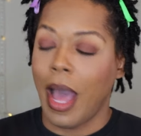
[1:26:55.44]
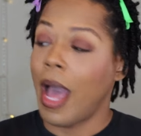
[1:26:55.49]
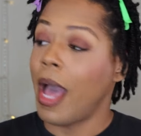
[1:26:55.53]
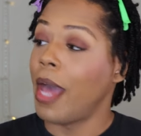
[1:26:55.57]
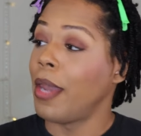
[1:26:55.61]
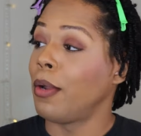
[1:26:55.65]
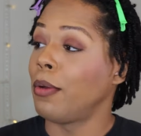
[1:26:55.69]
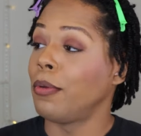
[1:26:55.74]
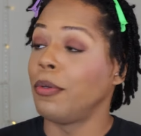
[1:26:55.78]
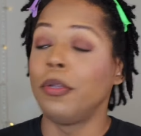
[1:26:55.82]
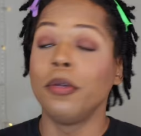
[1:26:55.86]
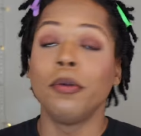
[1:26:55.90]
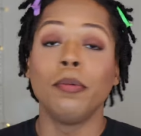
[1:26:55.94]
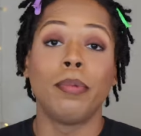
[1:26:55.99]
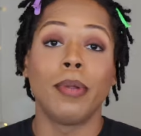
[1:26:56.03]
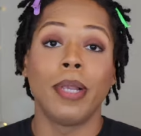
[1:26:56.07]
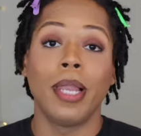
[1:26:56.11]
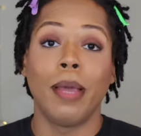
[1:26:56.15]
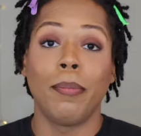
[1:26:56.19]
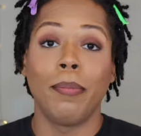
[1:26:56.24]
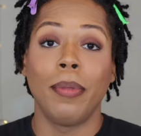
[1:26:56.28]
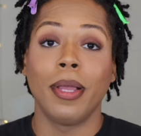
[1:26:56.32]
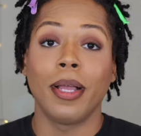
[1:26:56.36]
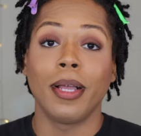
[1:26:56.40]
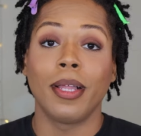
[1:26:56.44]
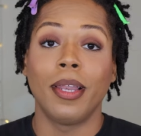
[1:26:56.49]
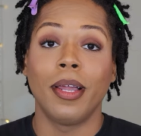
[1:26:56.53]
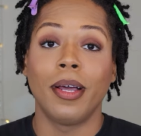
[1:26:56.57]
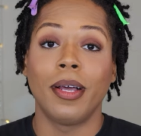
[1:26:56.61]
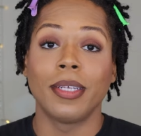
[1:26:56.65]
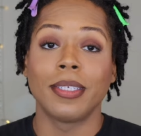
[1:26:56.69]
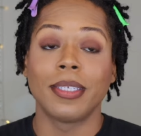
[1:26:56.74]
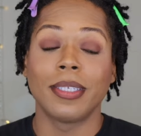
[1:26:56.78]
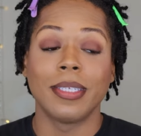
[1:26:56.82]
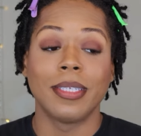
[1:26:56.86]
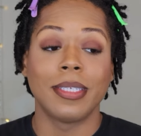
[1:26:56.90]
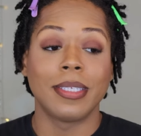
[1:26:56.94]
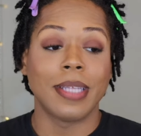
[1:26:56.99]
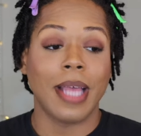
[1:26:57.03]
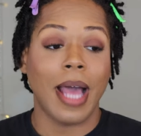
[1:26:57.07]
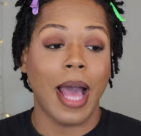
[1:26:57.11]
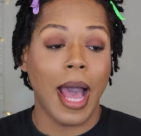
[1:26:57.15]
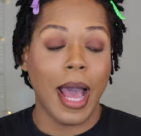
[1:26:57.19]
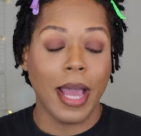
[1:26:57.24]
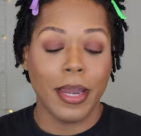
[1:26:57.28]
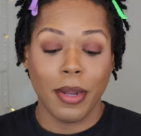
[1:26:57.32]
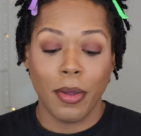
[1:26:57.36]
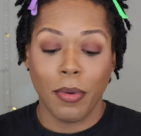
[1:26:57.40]
I don't do plumping glosses.
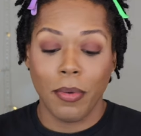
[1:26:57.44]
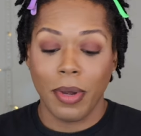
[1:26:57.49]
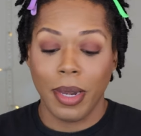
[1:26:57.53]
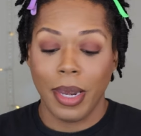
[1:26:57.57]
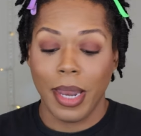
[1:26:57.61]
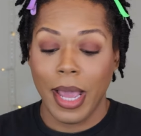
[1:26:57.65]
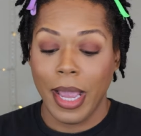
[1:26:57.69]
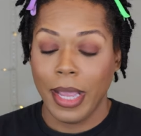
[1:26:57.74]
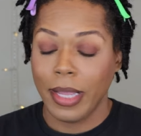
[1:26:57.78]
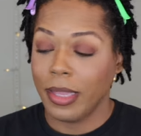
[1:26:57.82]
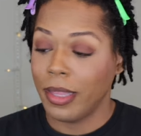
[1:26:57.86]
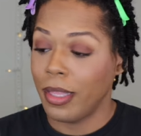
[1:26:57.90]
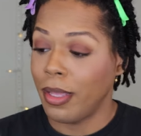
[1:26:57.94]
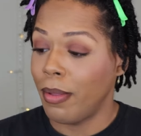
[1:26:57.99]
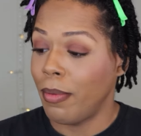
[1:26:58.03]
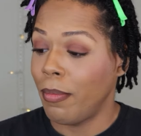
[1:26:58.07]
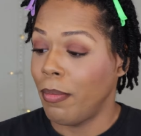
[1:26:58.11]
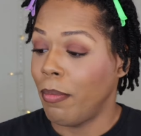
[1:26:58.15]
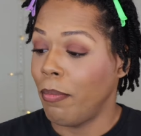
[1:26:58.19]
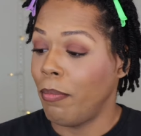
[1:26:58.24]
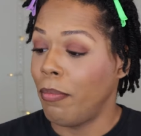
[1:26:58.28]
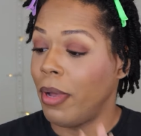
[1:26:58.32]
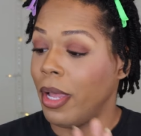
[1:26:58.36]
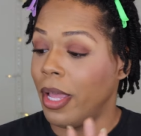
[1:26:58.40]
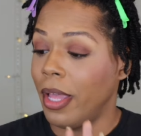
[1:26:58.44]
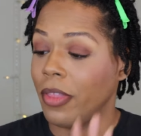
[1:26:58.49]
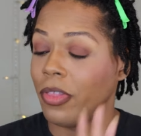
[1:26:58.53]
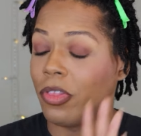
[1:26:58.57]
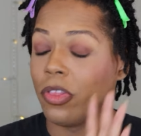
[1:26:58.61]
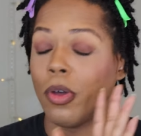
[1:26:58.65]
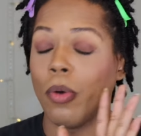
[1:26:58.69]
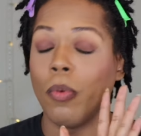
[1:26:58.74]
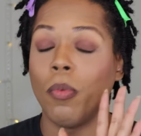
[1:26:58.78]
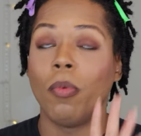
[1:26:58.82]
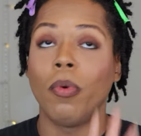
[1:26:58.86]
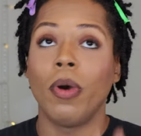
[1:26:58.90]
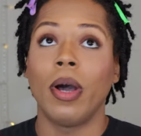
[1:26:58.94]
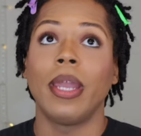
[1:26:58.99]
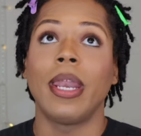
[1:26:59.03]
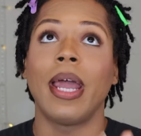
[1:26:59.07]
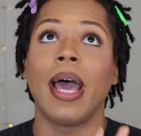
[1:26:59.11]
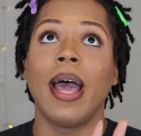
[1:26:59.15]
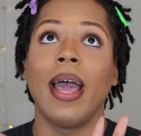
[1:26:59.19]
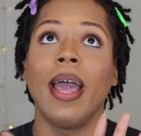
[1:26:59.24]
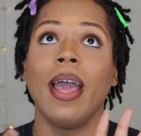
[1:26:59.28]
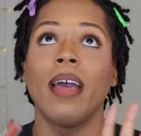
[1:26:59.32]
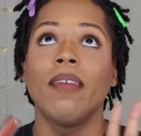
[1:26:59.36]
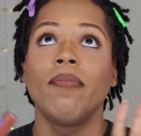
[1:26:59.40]
I don't like them, but the one
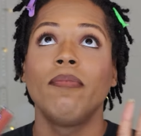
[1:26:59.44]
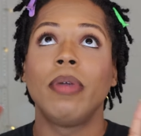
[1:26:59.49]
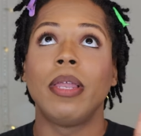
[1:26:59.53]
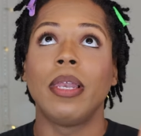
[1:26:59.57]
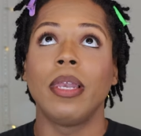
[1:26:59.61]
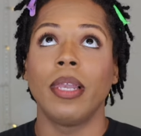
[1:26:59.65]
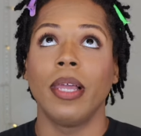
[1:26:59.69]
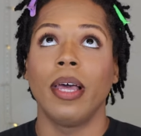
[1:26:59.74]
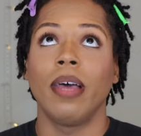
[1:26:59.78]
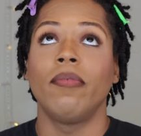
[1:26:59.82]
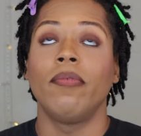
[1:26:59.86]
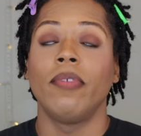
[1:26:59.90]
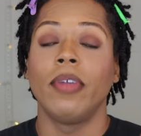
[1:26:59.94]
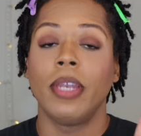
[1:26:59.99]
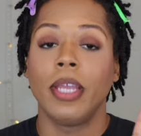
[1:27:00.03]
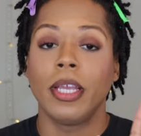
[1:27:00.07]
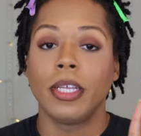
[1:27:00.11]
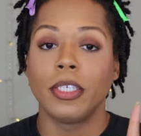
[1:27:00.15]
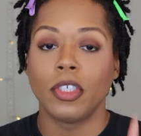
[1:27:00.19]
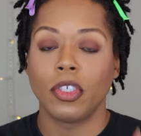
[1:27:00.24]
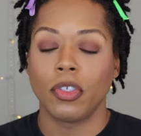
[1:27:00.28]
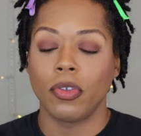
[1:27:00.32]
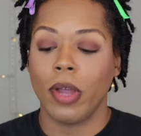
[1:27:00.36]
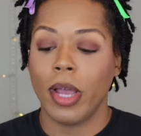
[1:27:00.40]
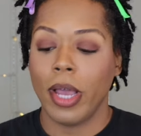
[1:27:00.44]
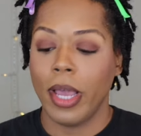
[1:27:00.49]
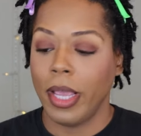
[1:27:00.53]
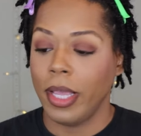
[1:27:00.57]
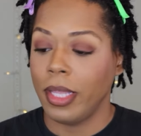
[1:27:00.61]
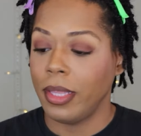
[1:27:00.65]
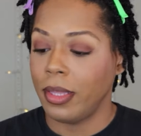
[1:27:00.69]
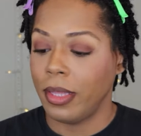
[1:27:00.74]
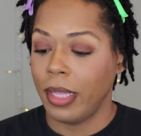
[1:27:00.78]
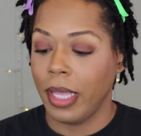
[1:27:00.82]
I have been loving and trying